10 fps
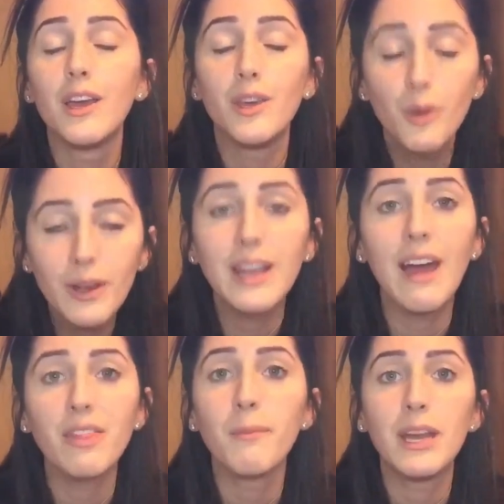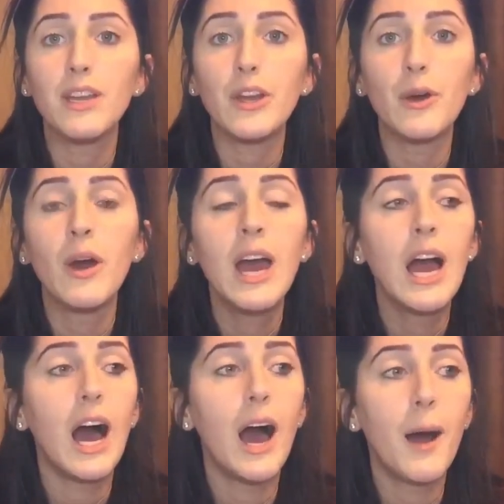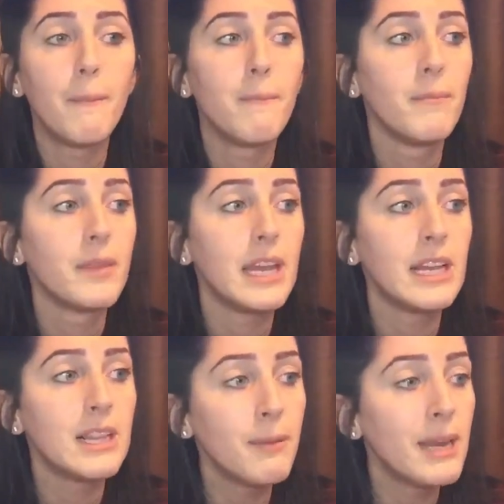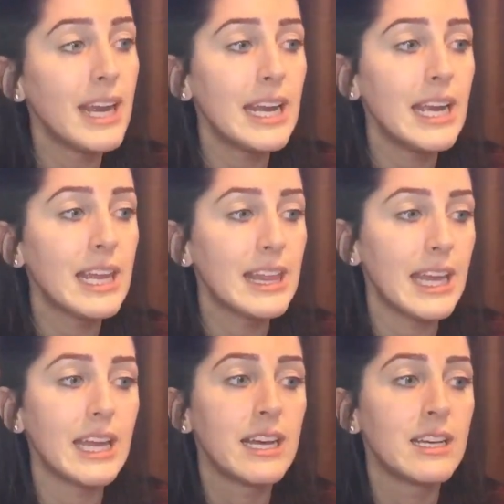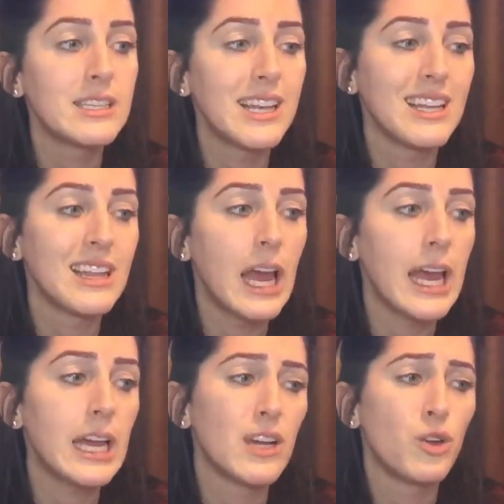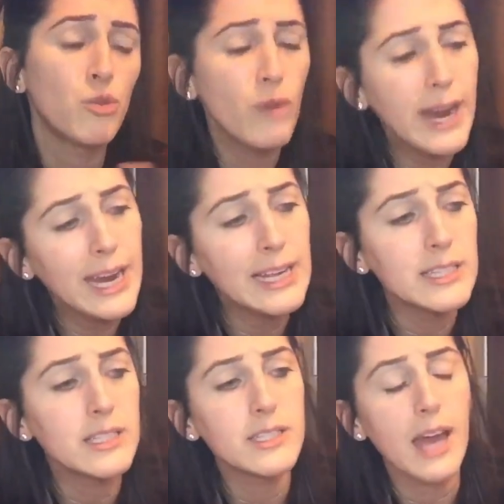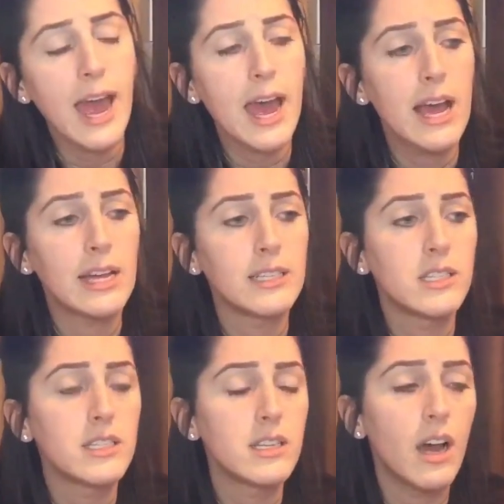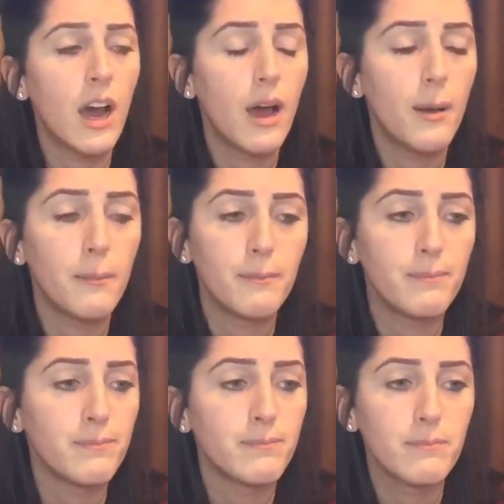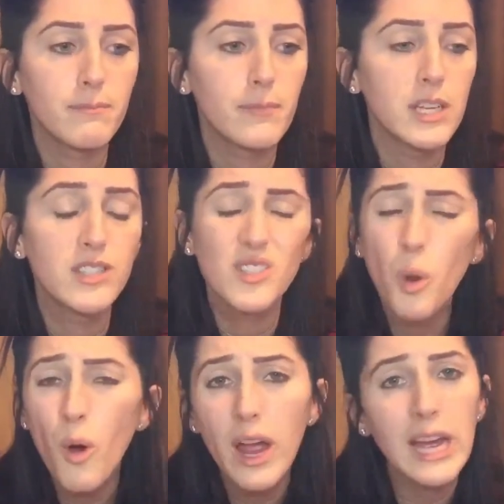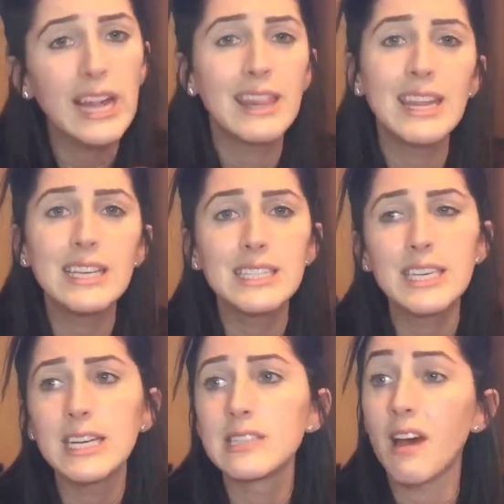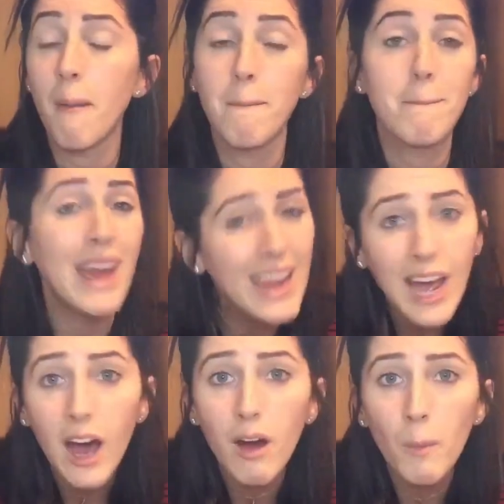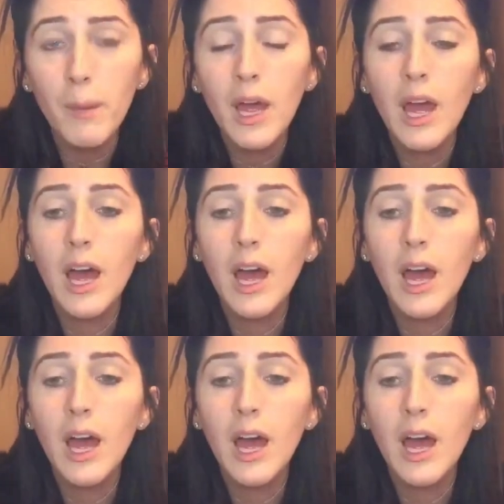you can get them in you. Eliminating things like grains and soy, these things may help.